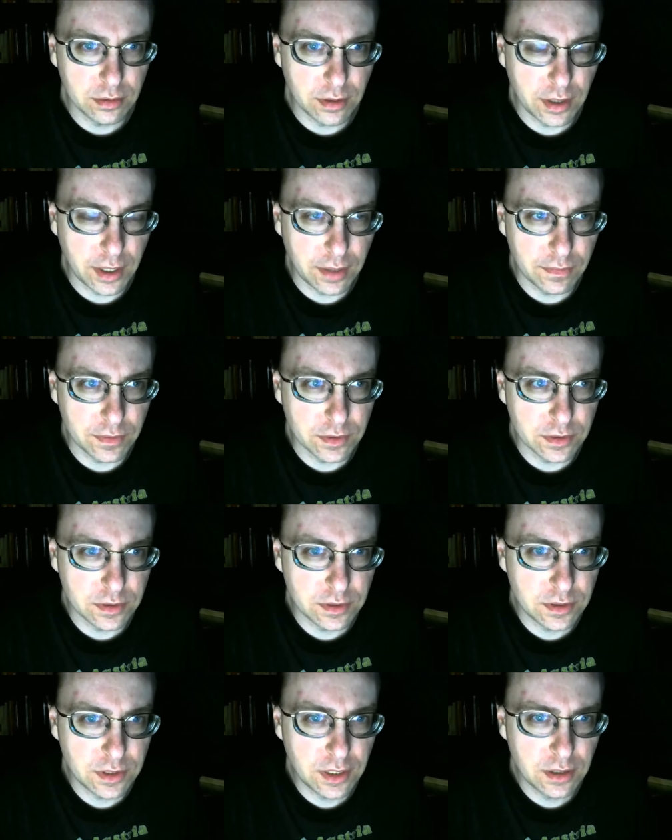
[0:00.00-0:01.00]
I haven't
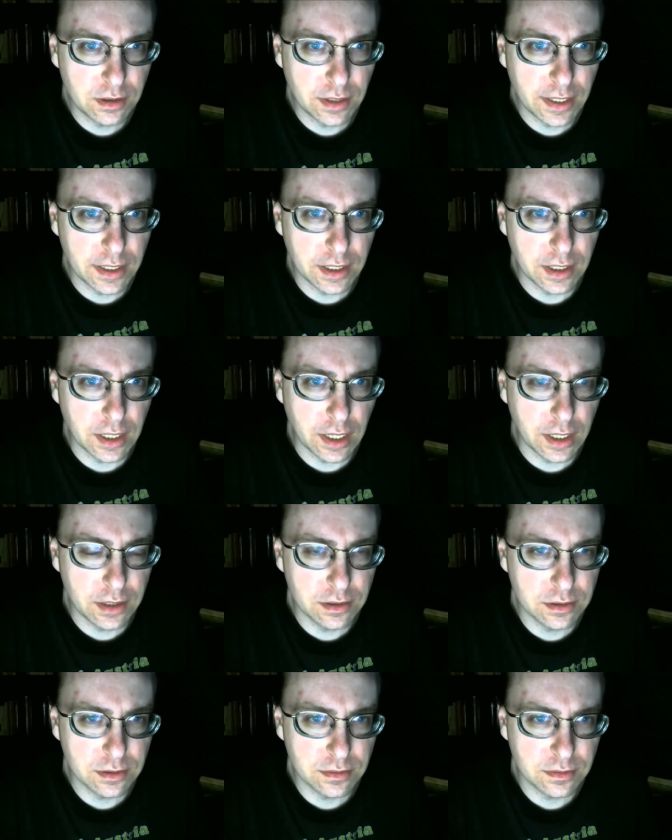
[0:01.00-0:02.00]
seen lightning
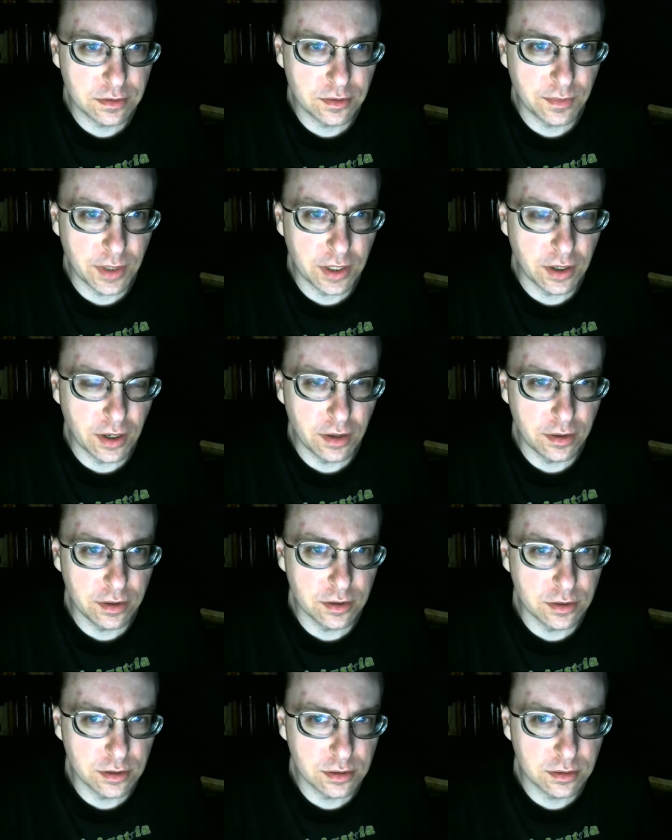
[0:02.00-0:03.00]
guys, to my
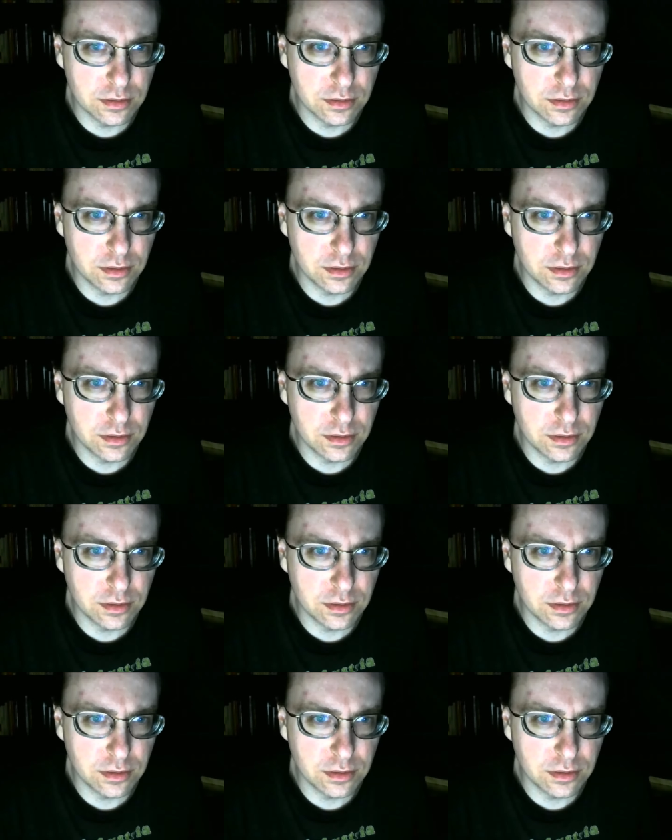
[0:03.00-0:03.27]
knowledge.